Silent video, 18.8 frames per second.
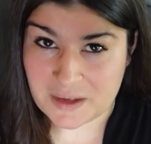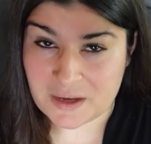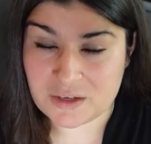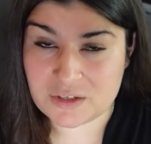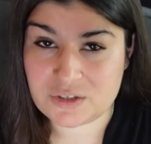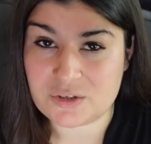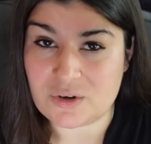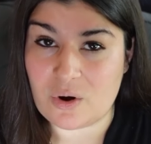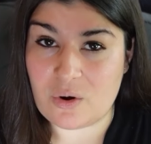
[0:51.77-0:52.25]

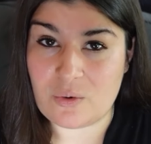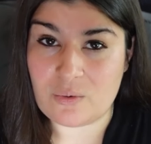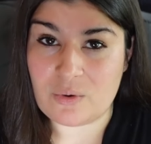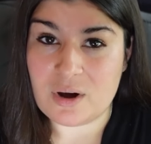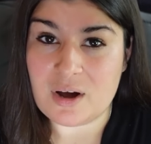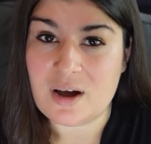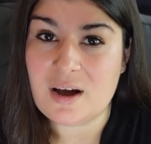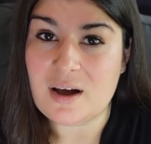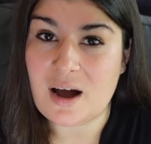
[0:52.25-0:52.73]
So
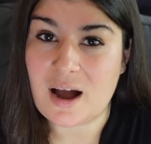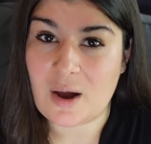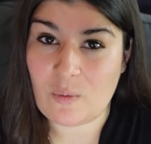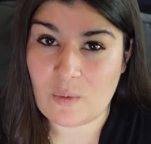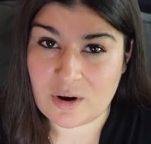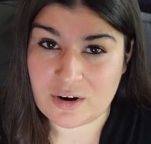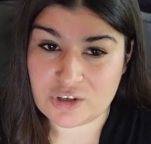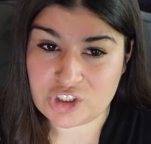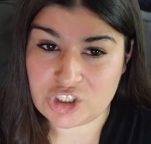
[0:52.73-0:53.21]
I
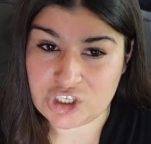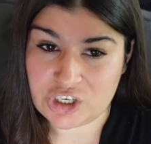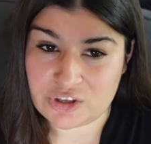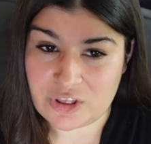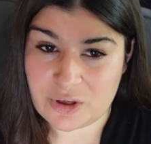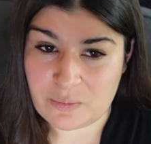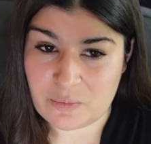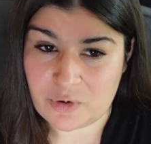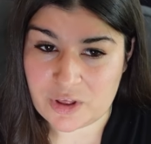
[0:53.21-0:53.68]
want to share
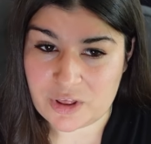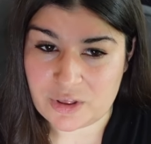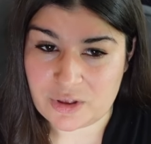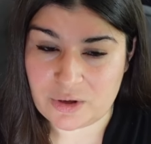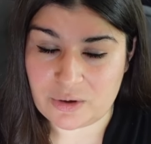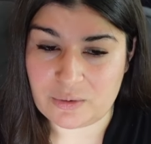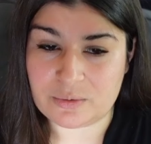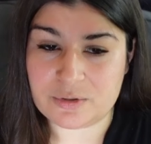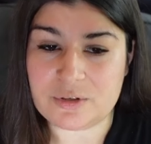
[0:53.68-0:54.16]
them with
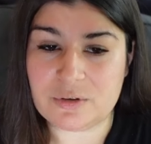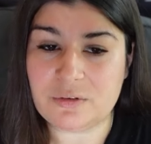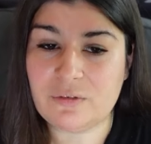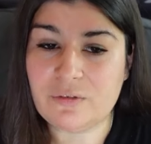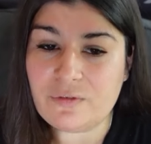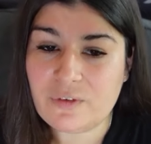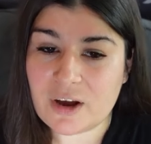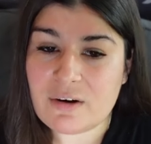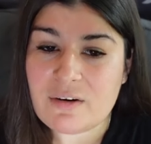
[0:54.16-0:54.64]
you. So
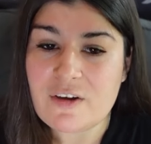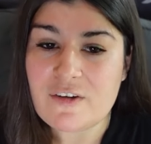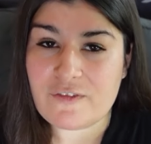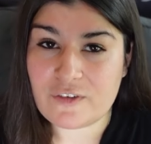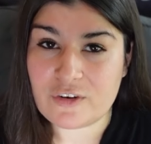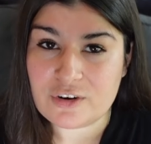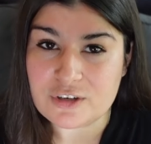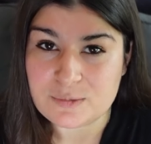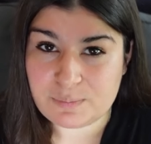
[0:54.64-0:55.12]
the very
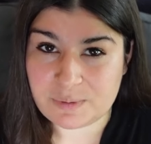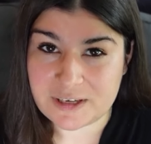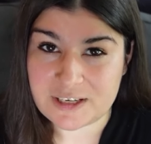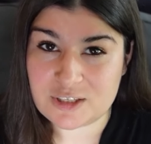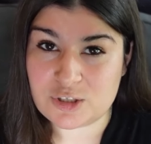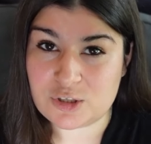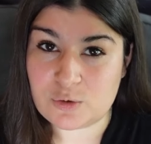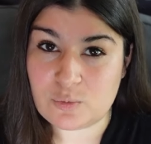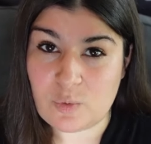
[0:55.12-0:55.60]
first
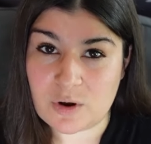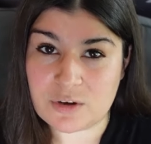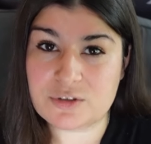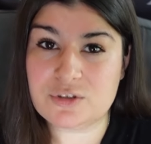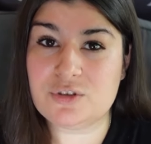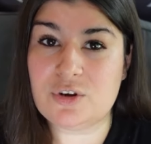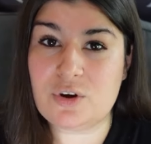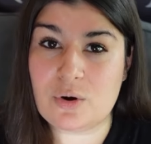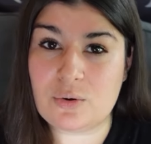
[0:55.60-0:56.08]
place you
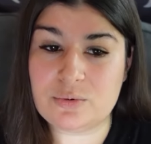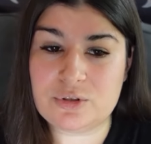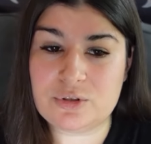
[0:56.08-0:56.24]
want to go